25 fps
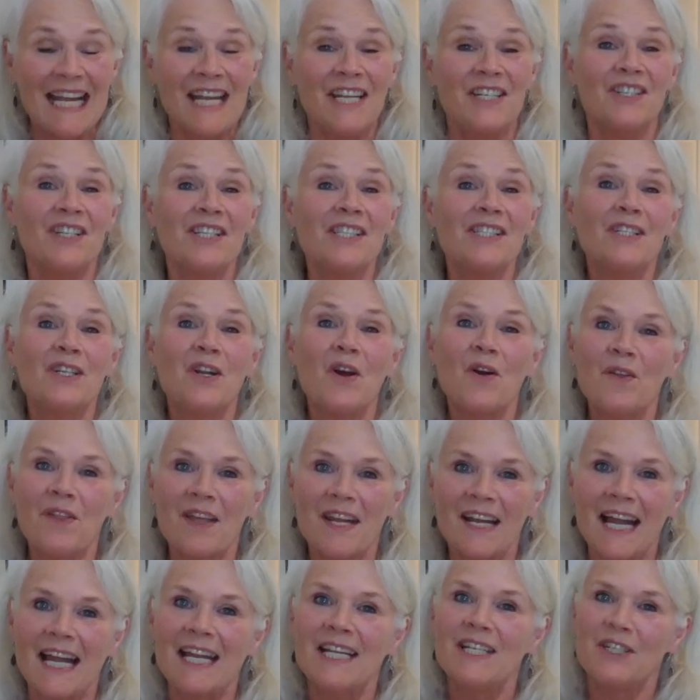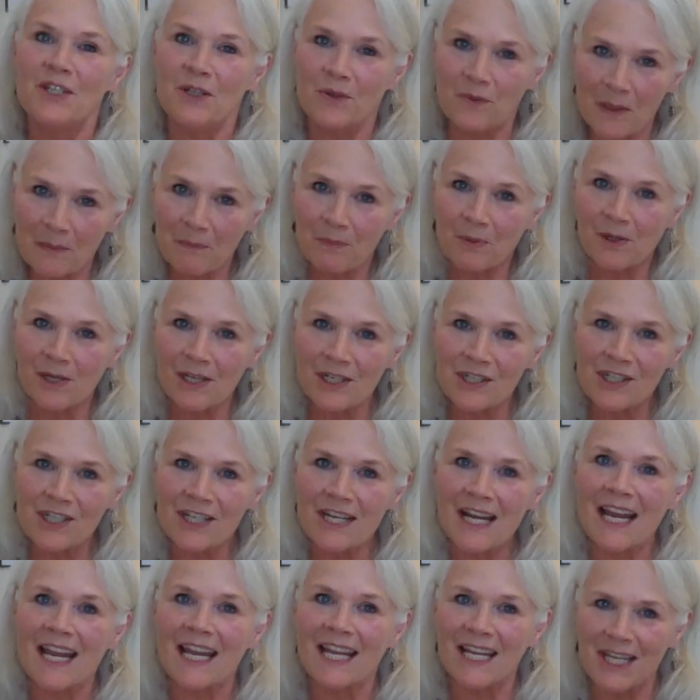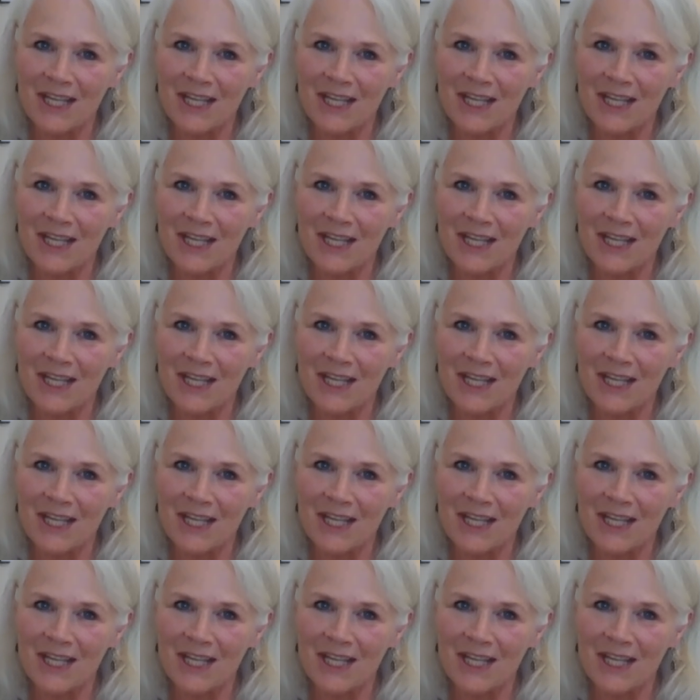Just know that I do appreciate